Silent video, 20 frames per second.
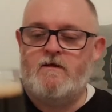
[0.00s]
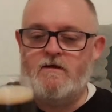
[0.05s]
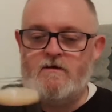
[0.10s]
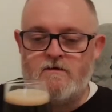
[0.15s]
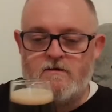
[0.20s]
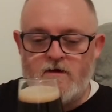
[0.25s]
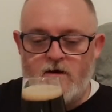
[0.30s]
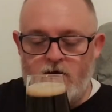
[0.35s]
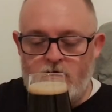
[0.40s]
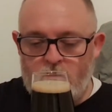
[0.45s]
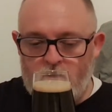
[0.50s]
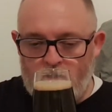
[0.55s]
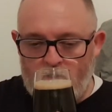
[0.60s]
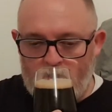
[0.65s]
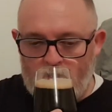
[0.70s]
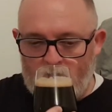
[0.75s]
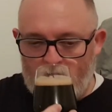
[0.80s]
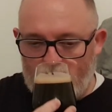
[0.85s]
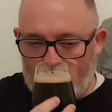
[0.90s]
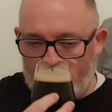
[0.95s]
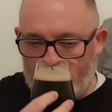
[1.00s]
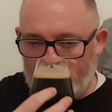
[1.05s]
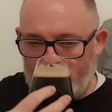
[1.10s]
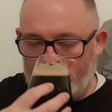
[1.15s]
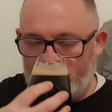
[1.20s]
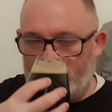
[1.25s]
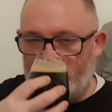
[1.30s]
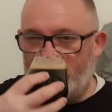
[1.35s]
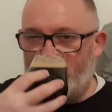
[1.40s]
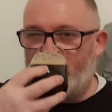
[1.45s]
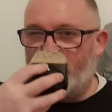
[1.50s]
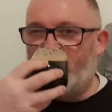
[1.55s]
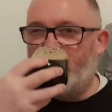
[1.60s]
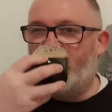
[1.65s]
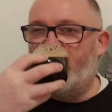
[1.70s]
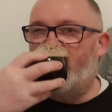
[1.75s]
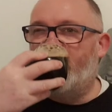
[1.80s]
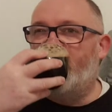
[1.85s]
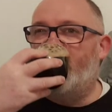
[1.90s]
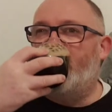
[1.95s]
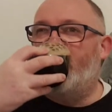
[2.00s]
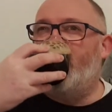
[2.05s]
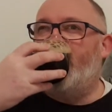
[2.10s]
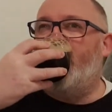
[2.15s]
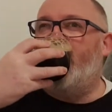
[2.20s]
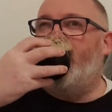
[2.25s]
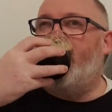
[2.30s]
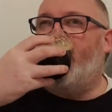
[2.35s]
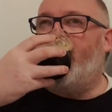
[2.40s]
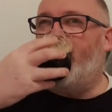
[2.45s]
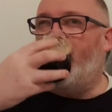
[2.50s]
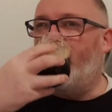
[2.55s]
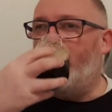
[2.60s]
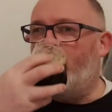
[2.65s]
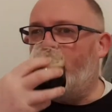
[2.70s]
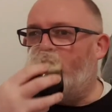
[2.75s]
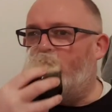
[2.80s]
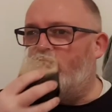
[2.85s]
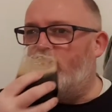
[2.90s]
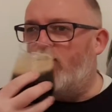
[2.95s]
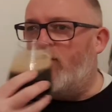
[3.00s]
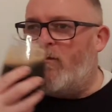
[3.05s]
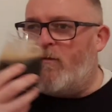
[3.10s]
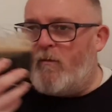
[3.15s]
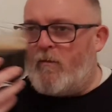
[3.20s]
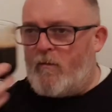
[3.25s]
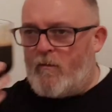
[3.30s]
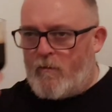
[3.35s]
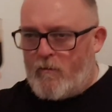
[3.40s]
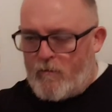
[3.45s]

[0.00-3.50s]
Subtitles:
Nobody speaks.